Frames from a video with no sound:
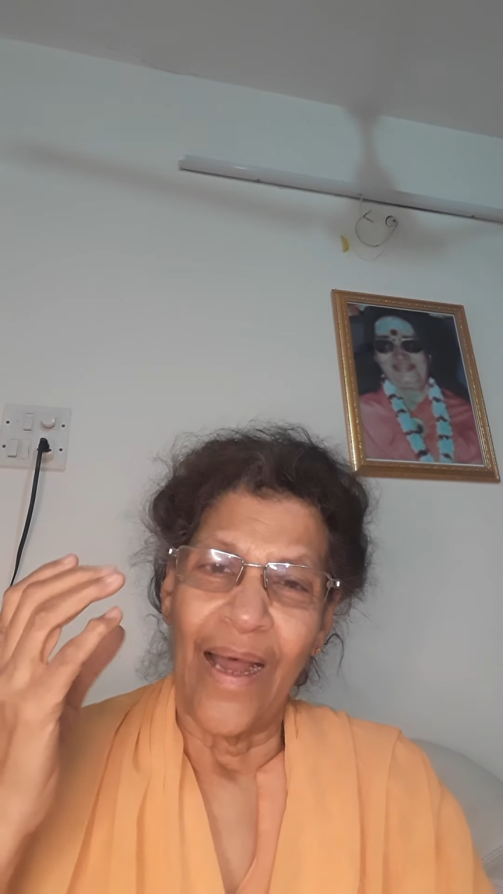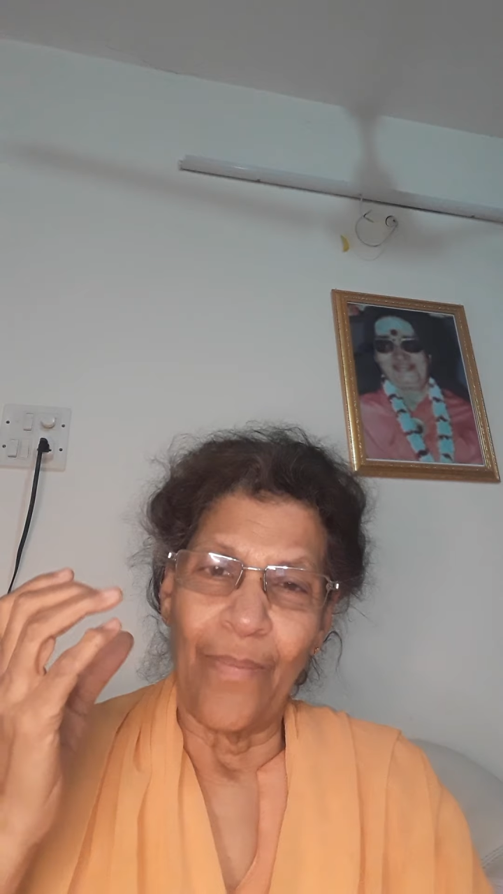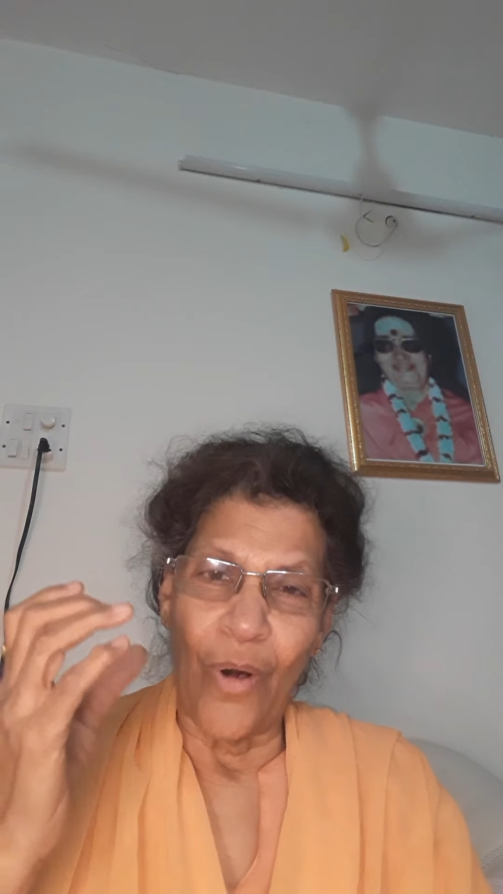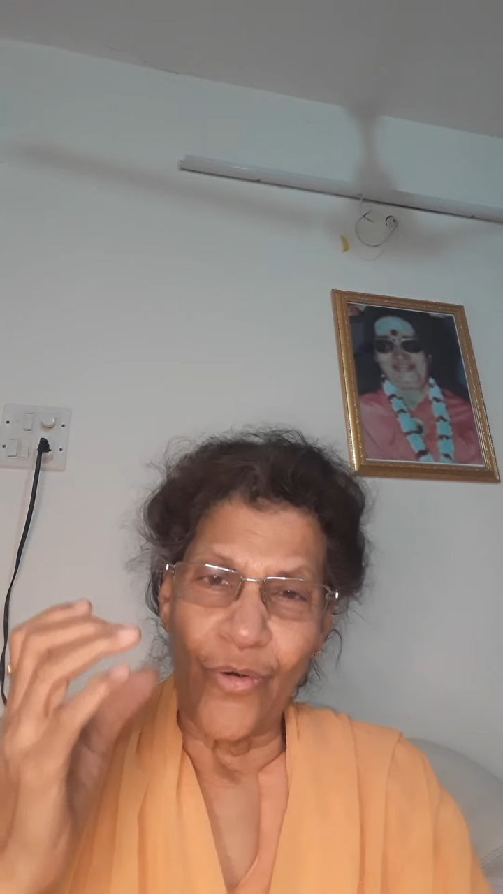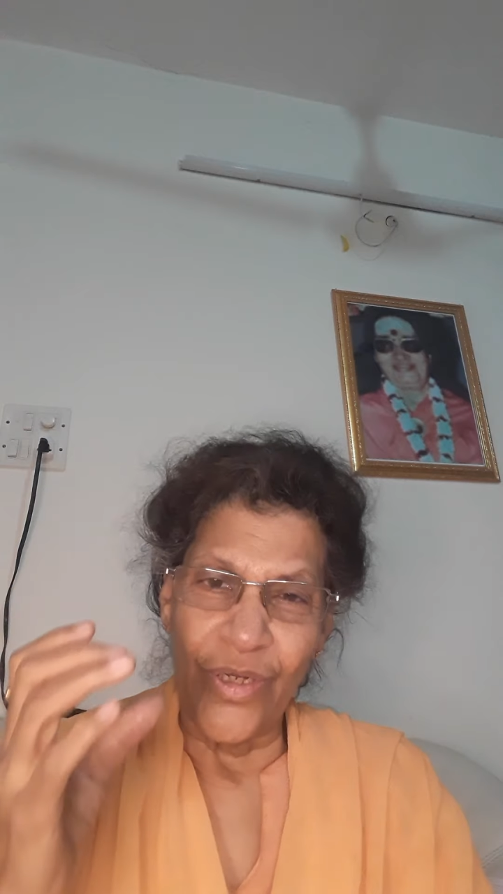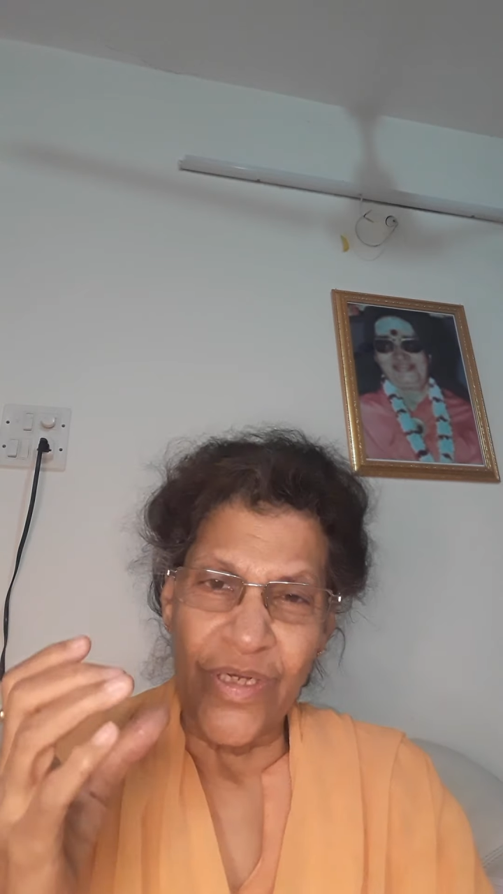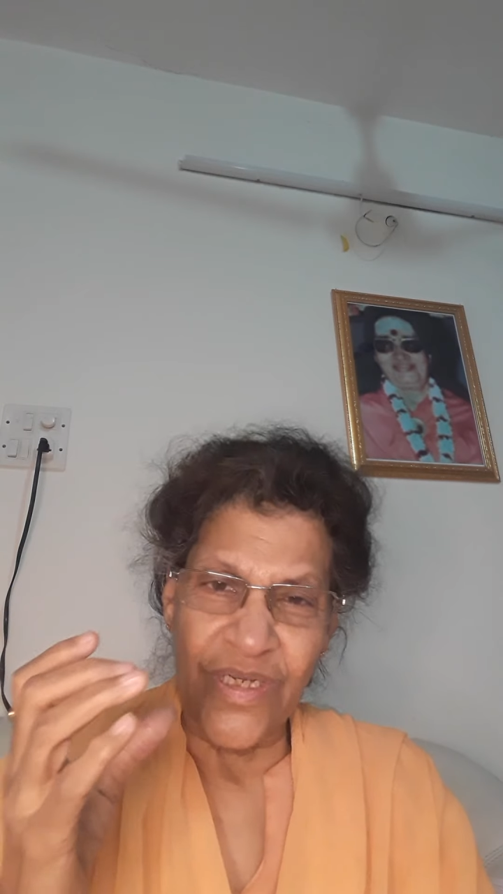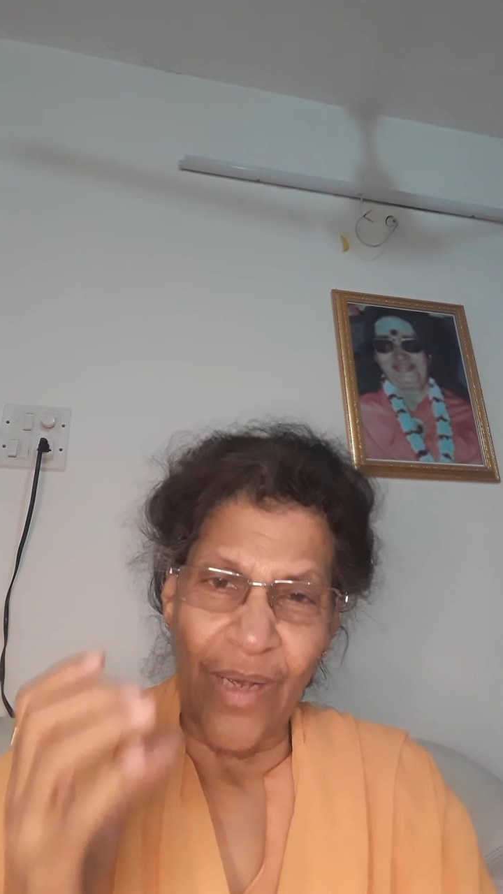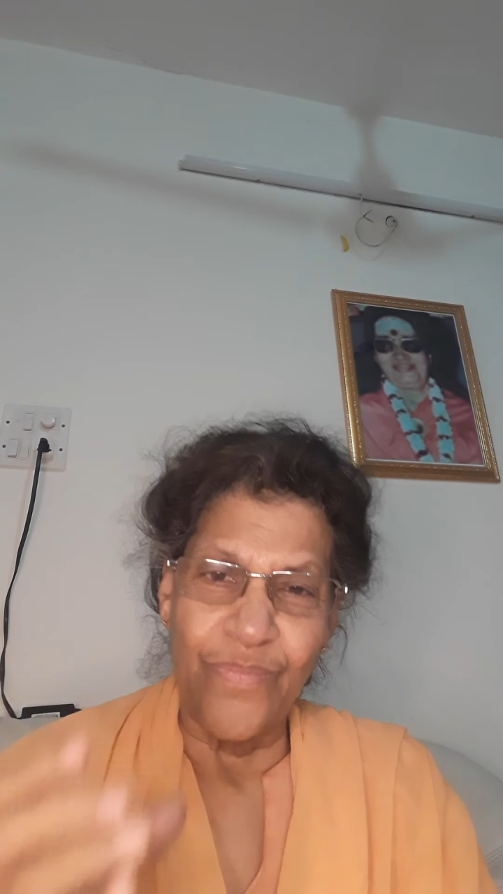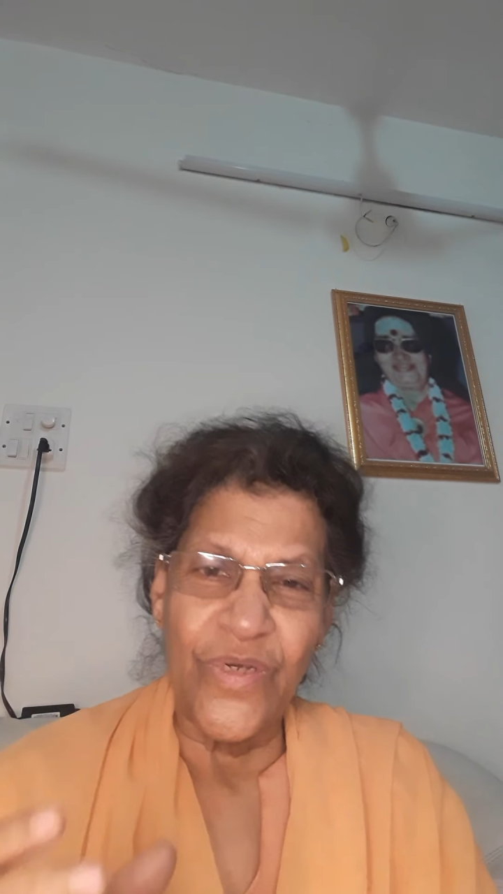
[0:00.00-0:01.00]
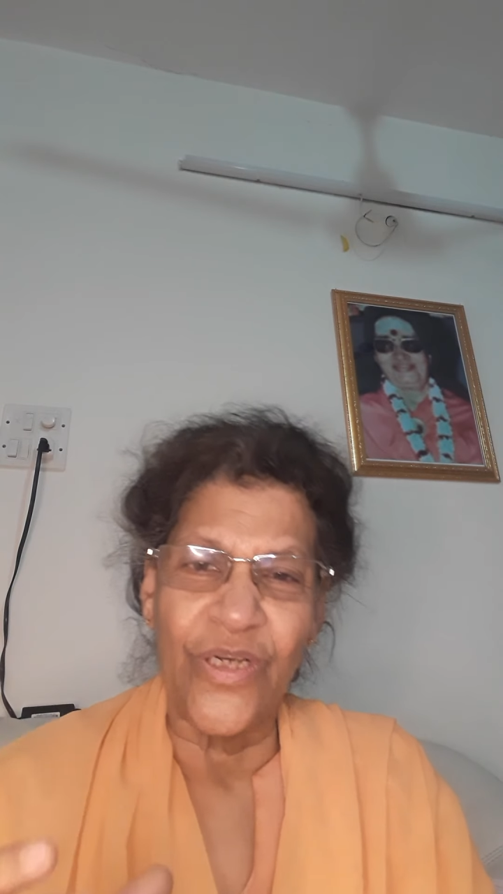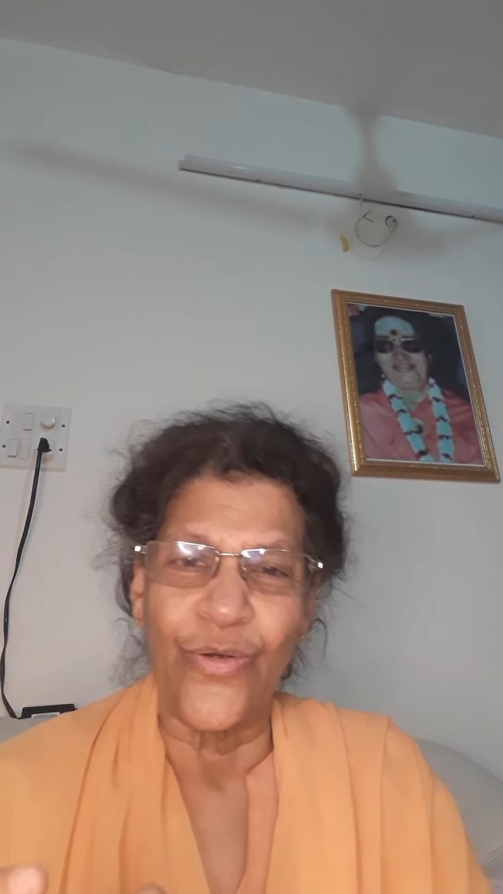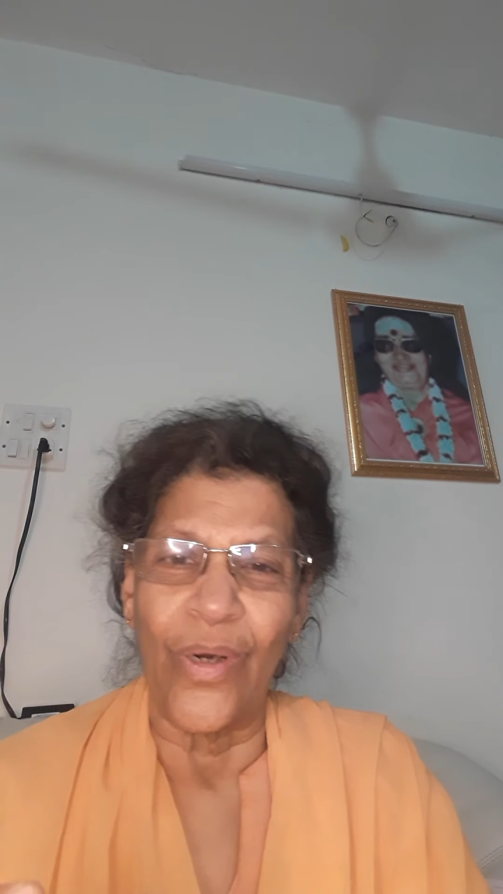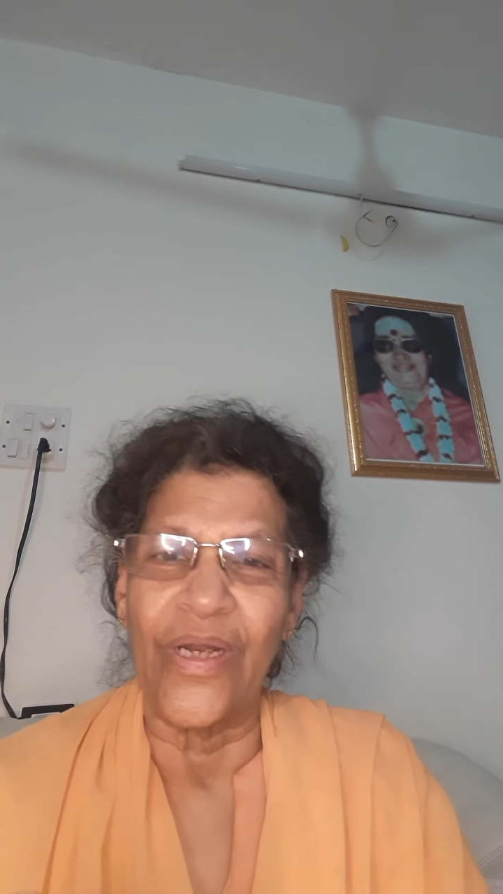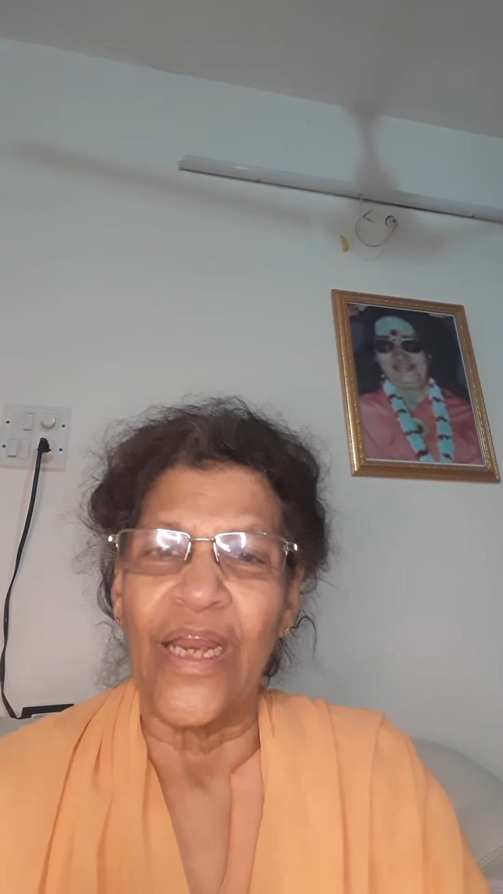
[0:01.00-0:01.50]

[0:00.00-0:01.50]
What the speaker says: about the subject you are